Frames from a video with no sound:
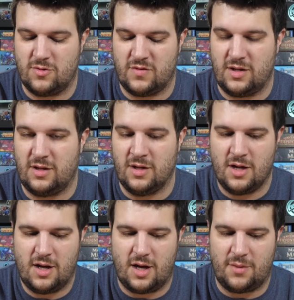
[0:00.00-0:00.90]
of the
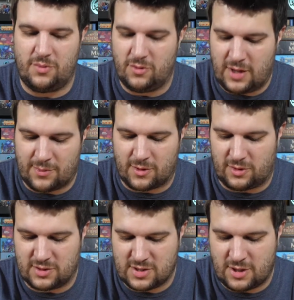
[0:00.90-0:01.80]
blue
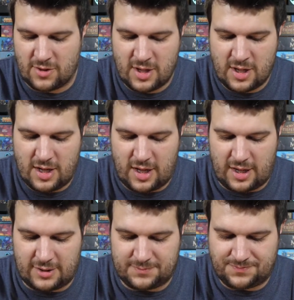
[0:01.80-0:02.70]
emerald? So,
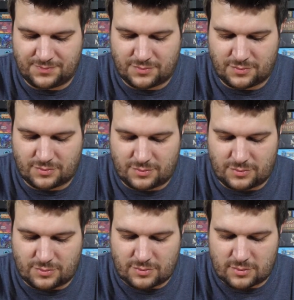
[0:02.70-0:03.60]
and
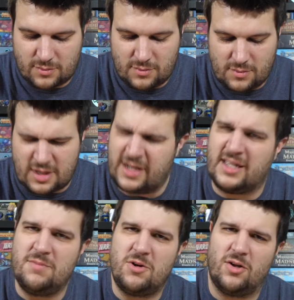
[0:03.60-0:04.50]
I
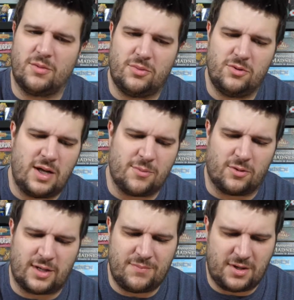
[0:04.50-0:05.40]
keep calling it blue
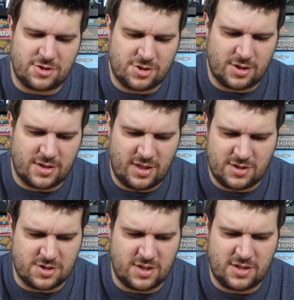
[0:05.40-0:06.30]
emerald. I'm not sure. I think
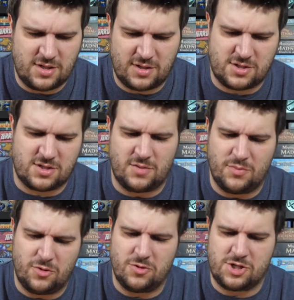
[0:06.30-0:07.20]
it's just the
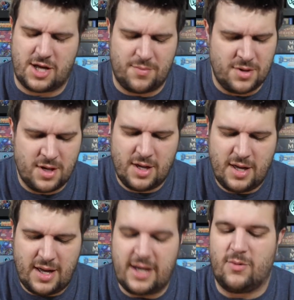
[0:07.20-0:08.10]
moon gem.
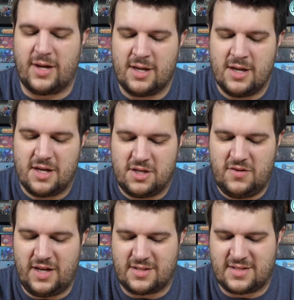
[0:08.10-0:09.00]
Anyway, you
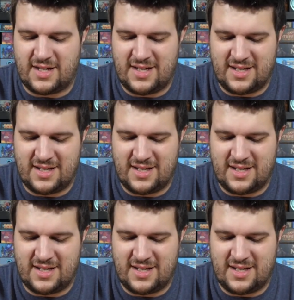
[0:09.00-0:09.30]
get 2